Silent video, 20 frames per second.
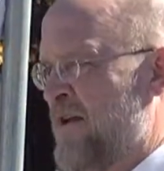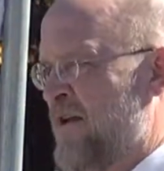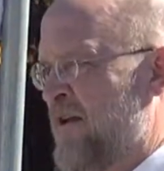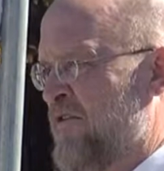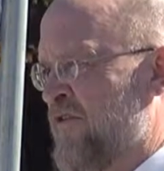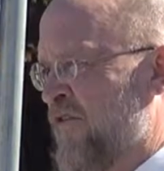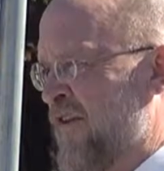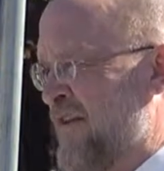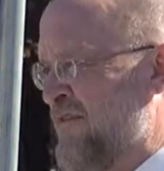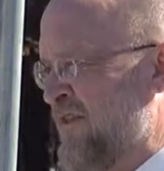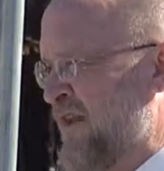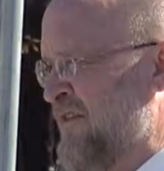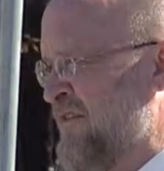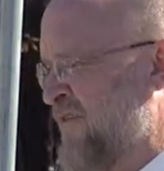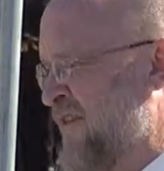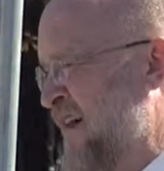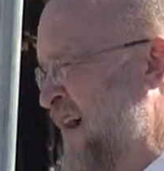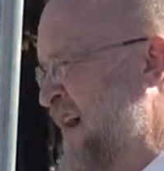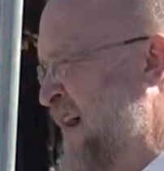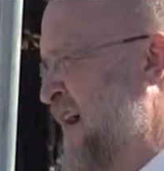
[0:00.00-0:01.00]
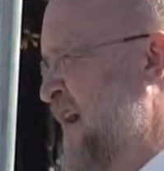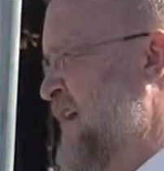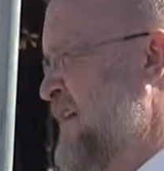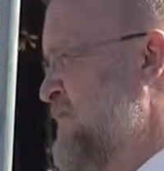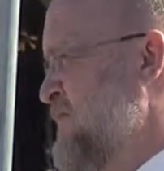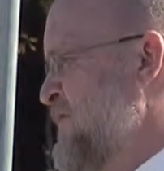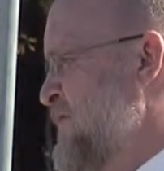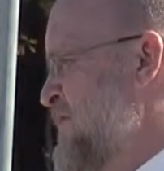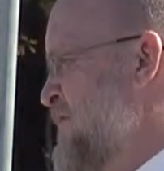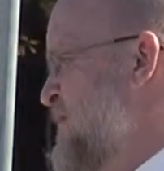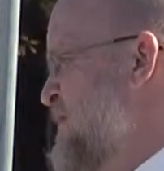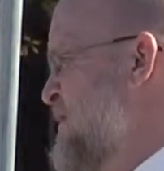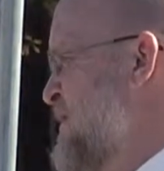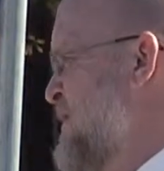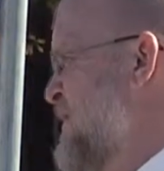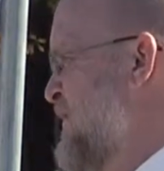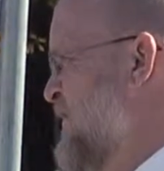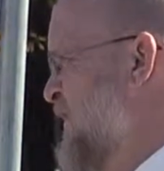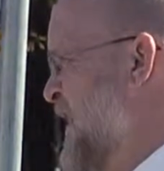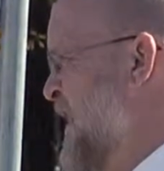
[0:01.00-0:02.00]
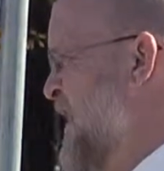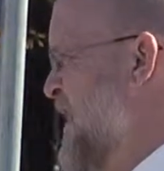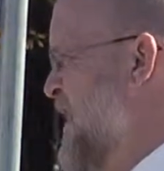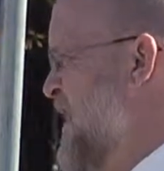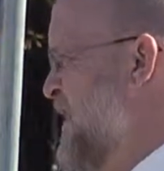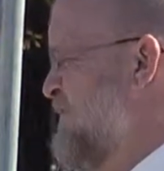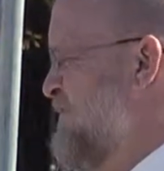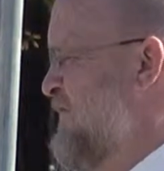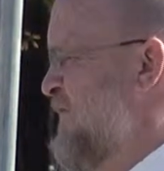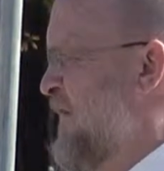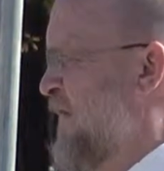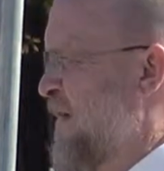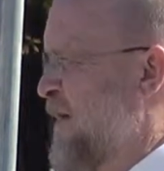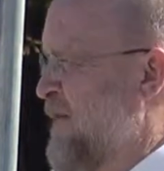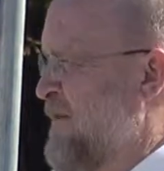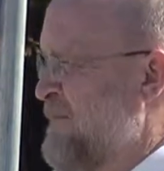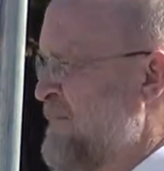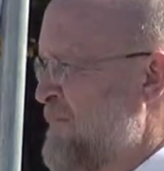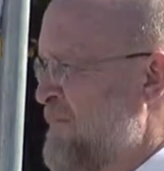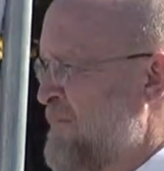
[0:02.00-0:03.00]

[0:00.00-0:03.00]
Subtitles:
In '75, Saigon fell.